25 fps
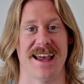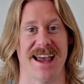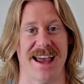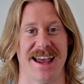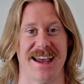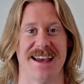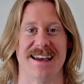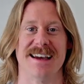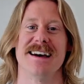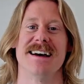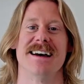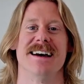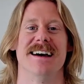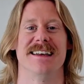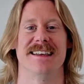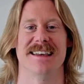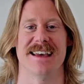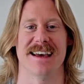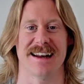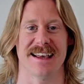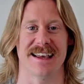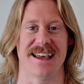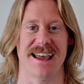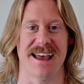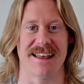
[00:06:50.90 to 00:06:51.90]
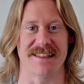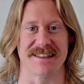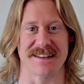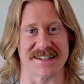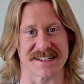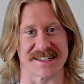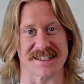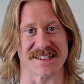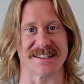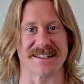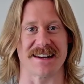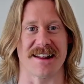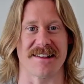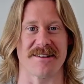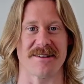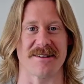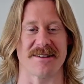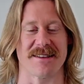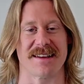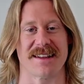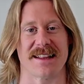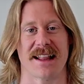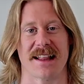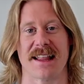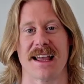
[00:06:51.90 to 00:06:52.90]
hey, yet again, this is another
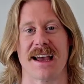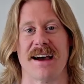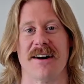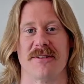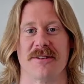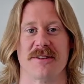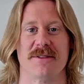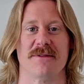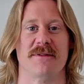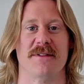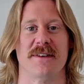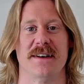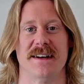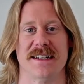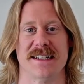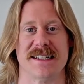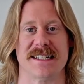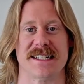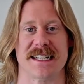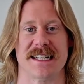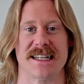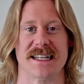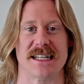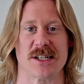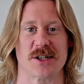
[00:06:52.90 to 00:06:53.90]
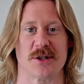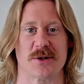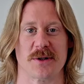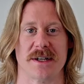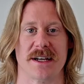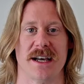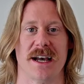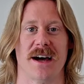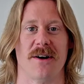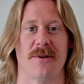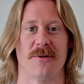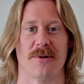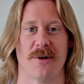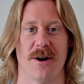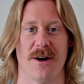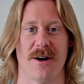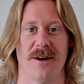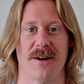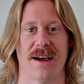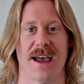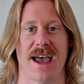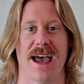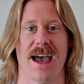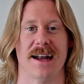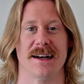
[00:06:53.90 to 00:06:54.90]
thing that the health and fitness industry got
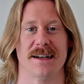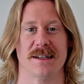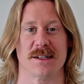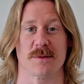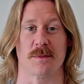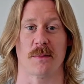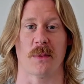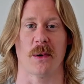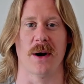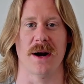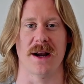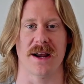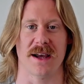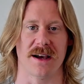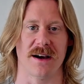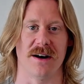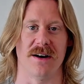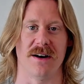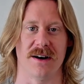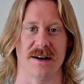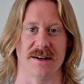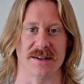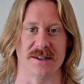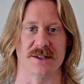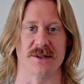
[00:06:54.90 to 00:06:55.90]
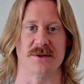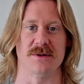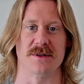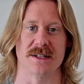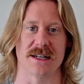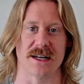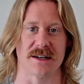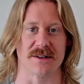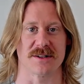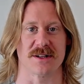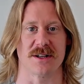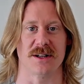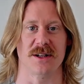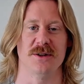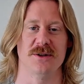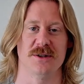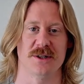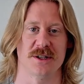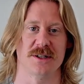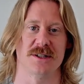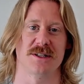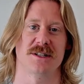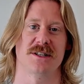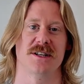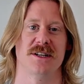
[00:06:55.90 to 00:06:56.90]
wrong and is preying on to sell
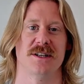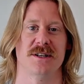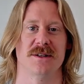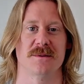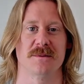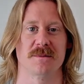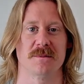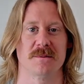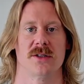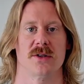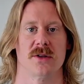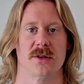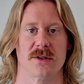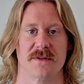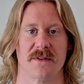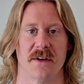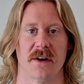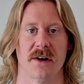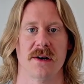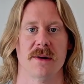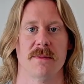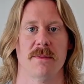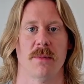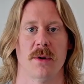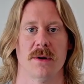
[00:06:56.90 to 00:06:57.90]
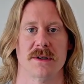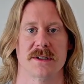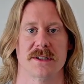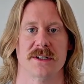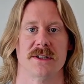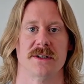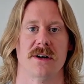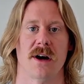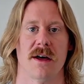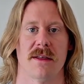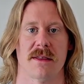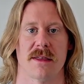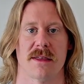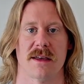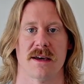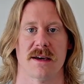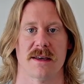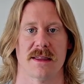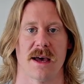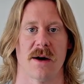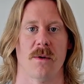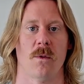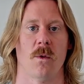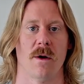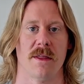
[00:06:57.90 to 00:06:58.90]
solutions to you. So it's very important to not think
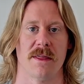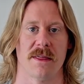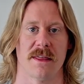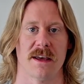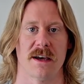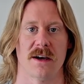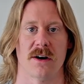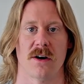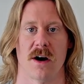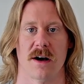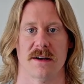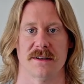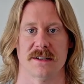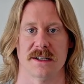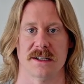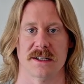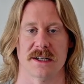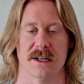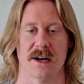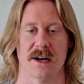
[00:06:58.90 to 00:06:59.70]
that one thing causes